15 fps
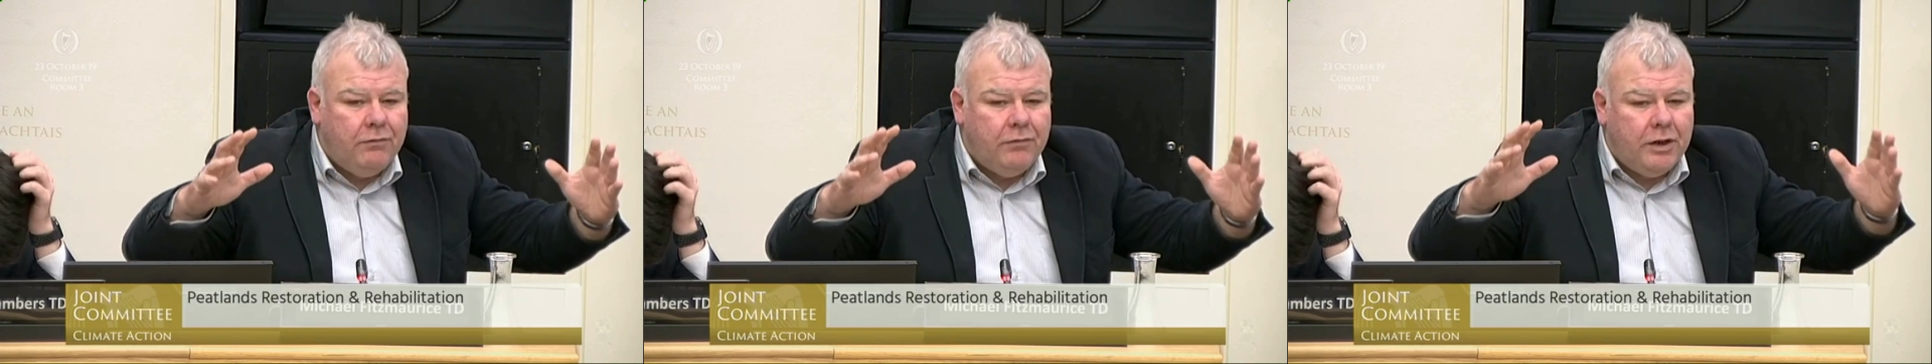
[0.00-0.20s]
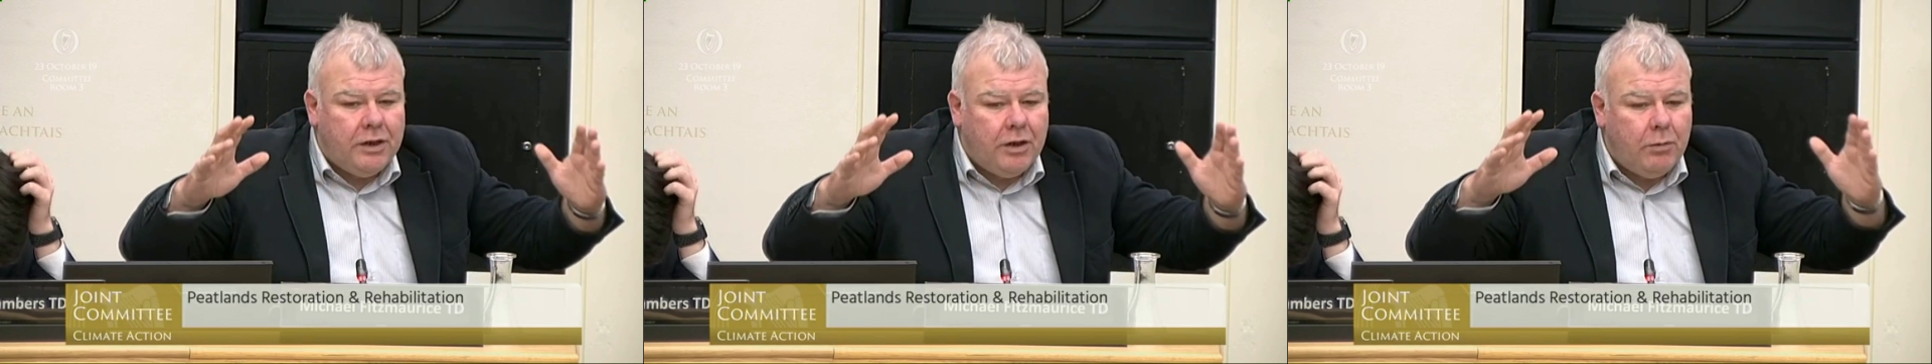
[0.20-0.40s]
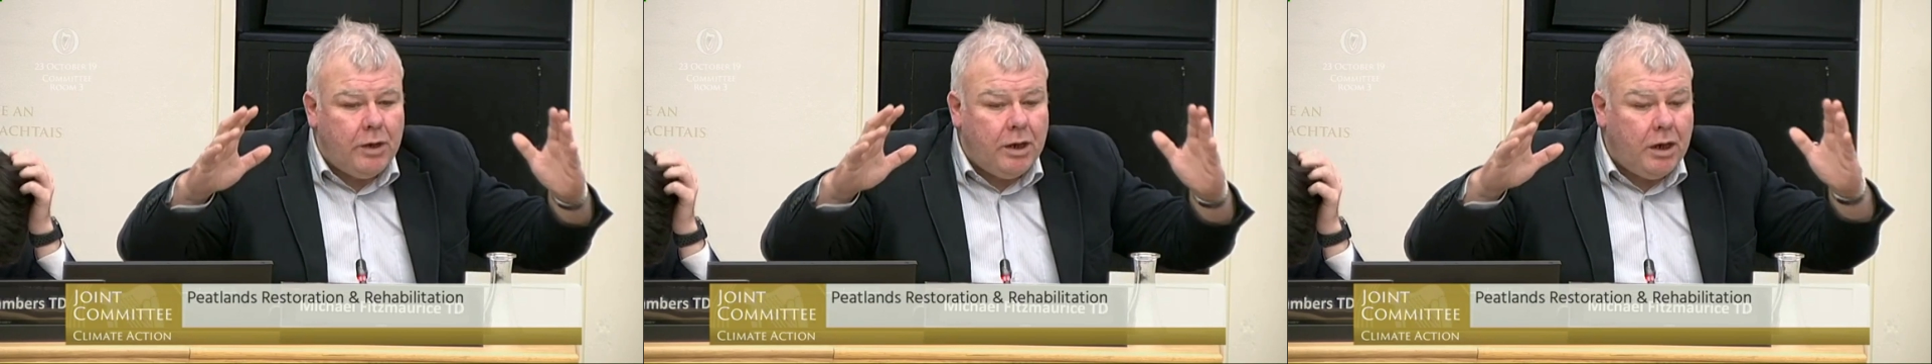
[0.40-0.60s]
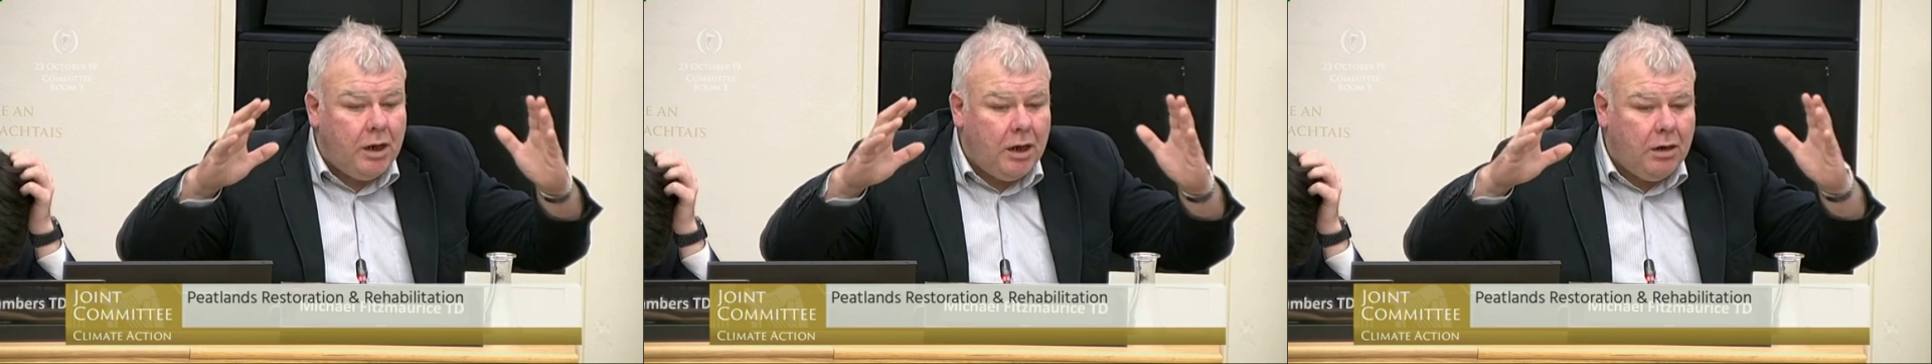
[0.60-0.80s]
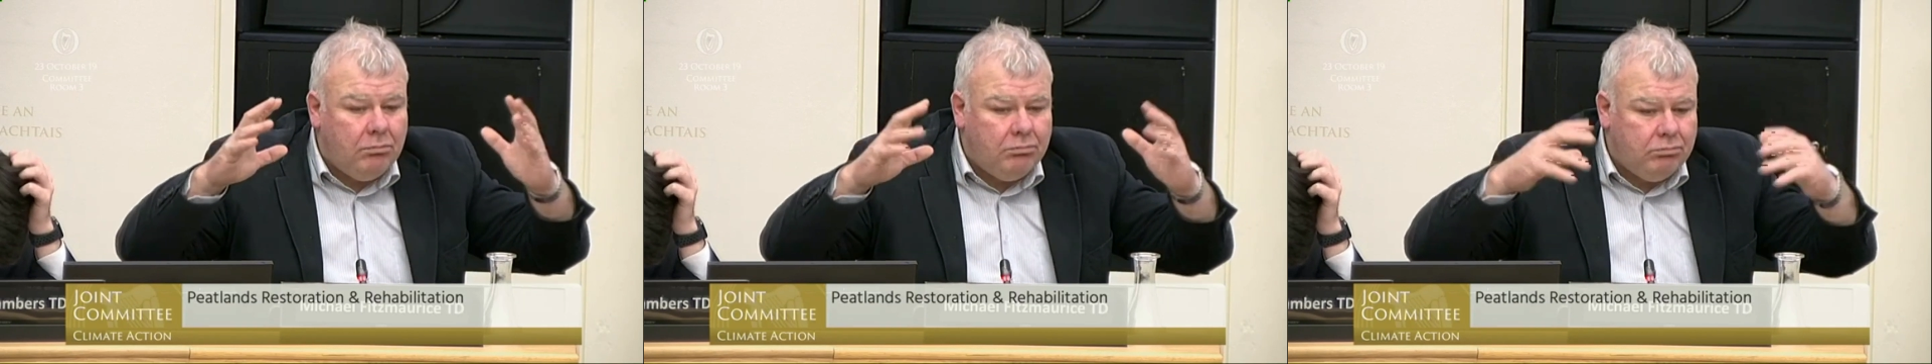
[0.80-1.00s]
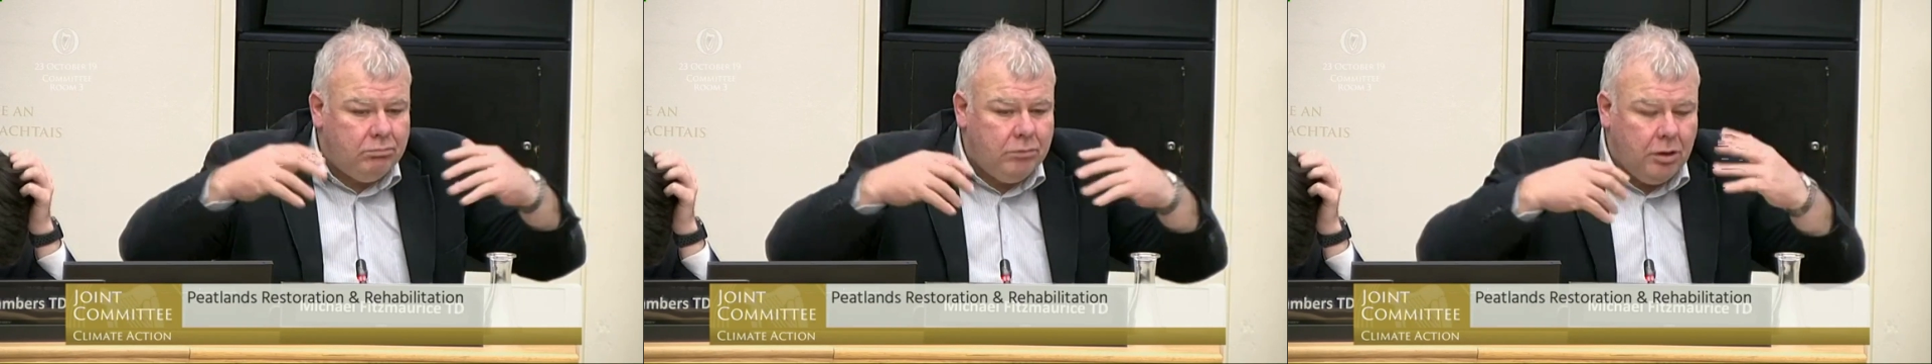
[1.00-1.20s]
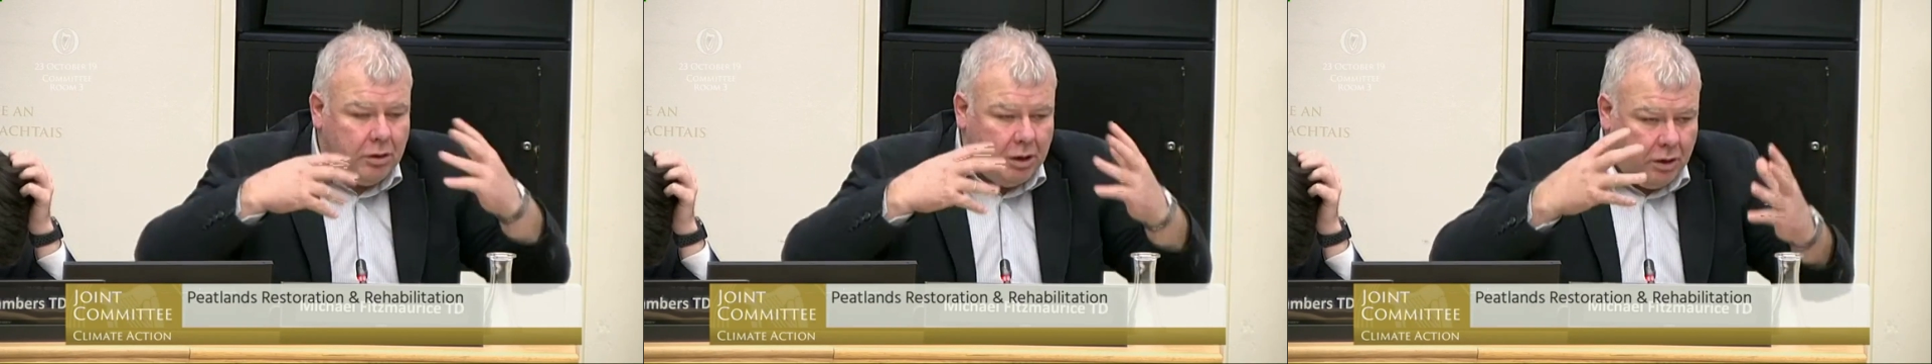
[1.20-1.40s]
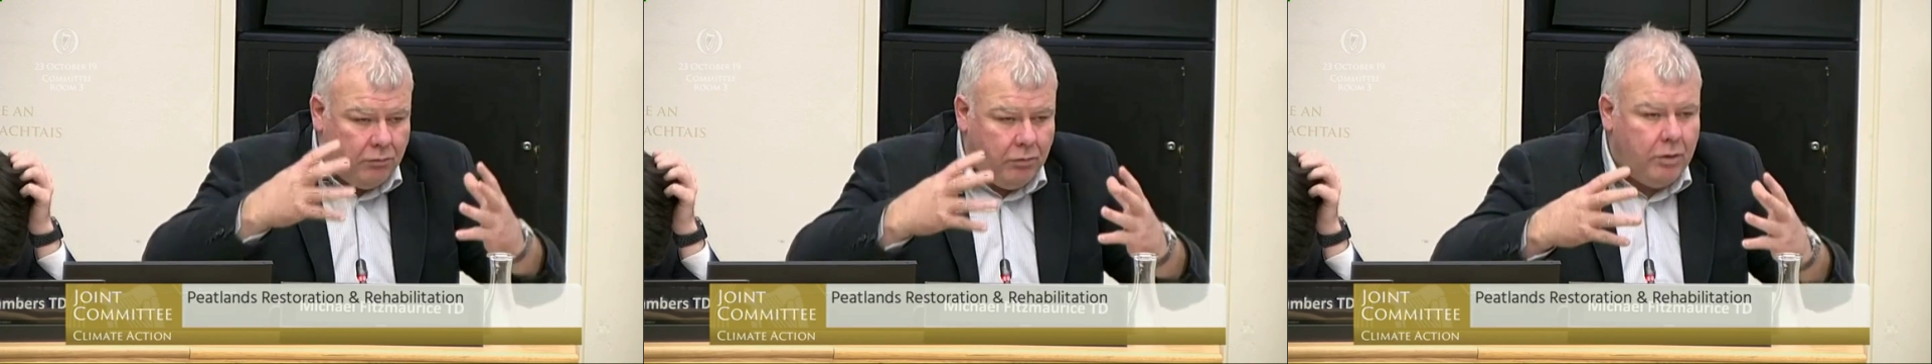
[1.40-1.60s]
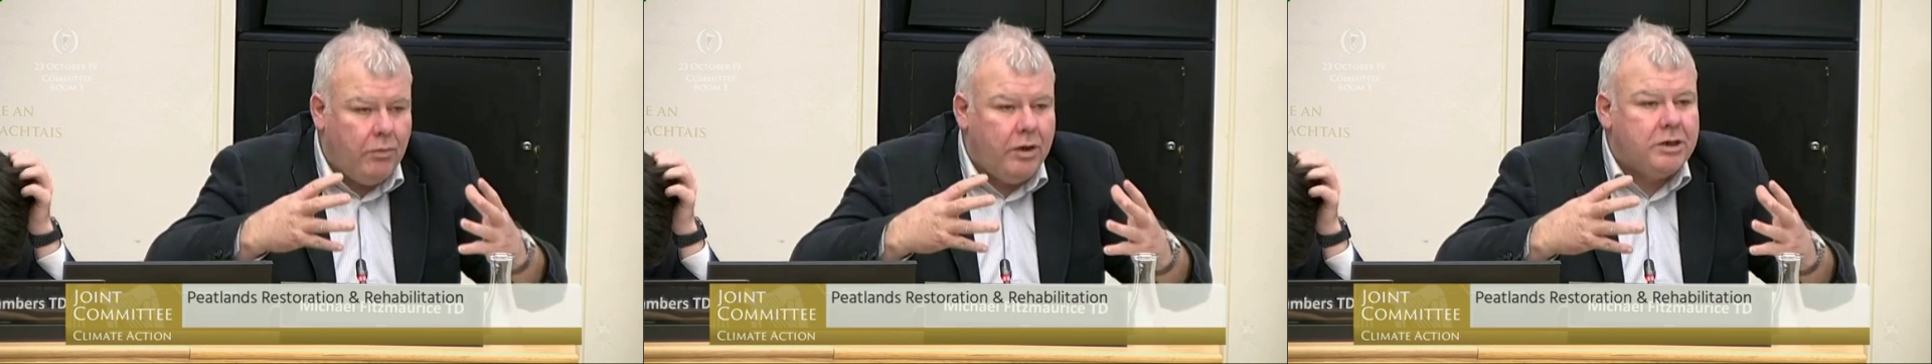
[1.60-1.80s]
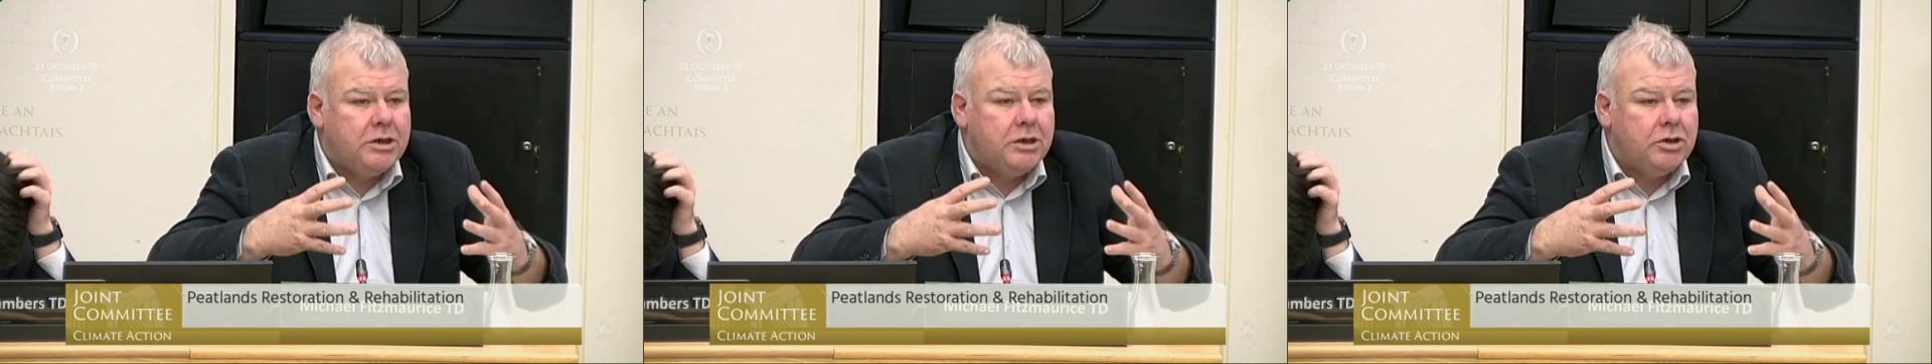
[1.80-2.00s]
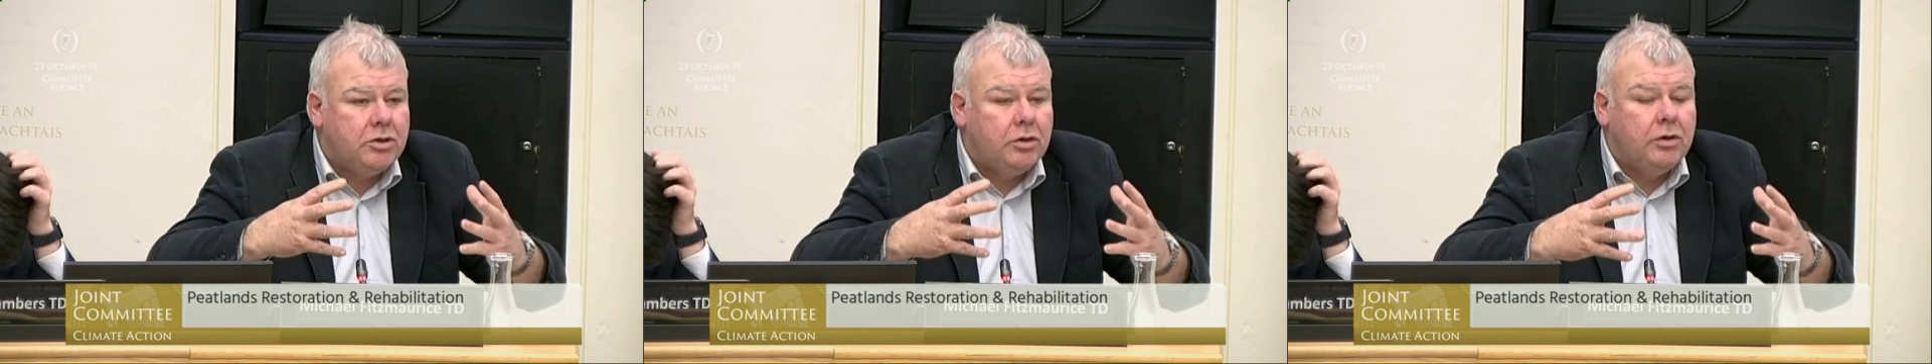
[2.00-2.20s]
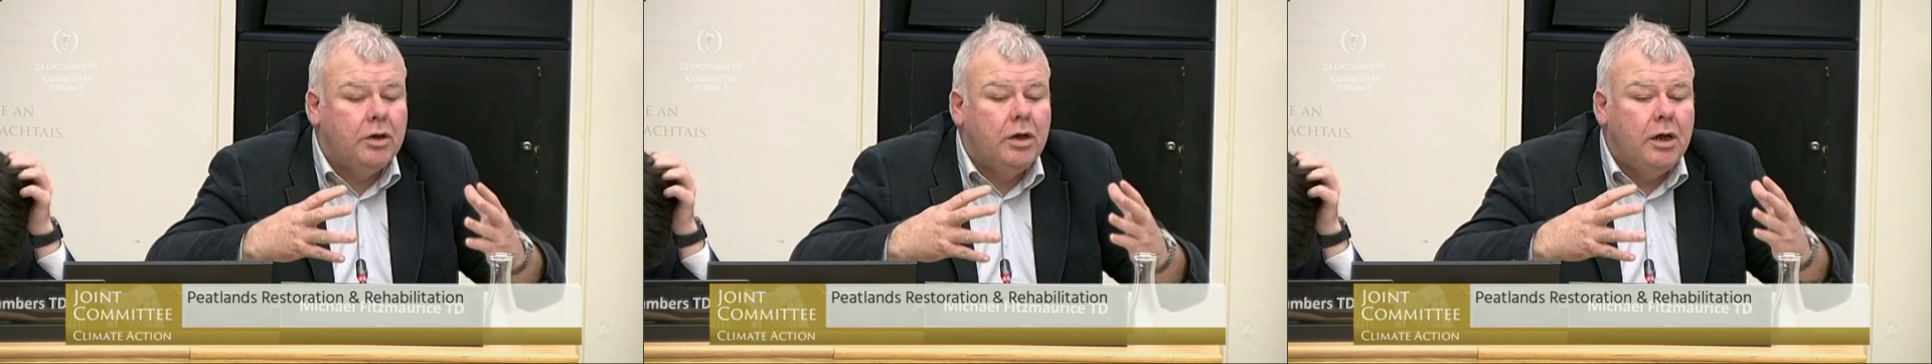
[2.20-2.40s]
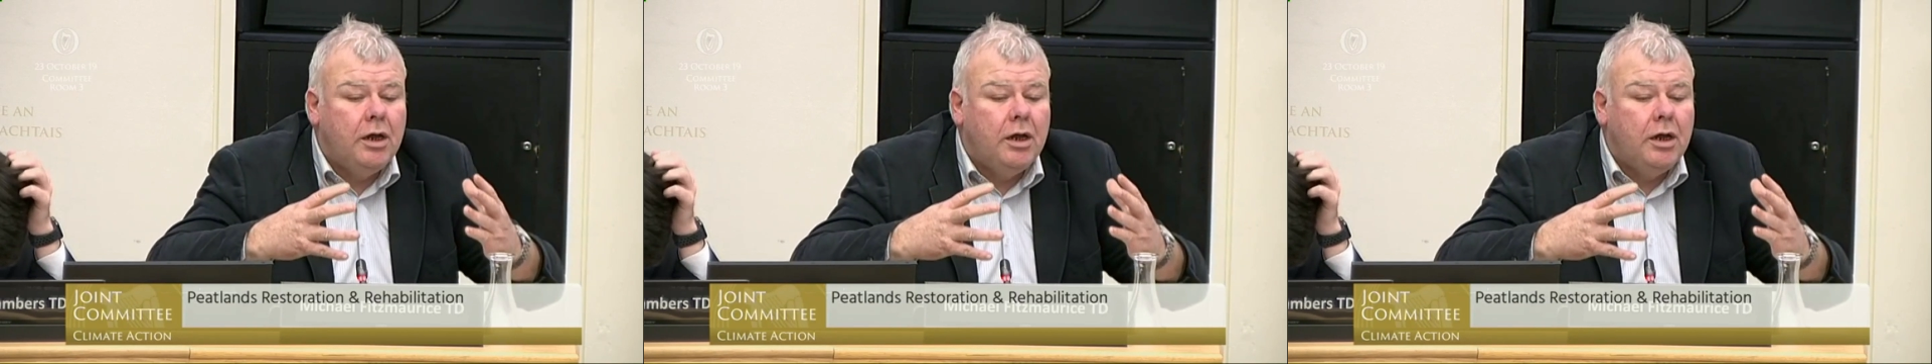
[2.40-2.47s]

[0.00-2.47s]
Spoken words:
and that we can, get re-wetting done.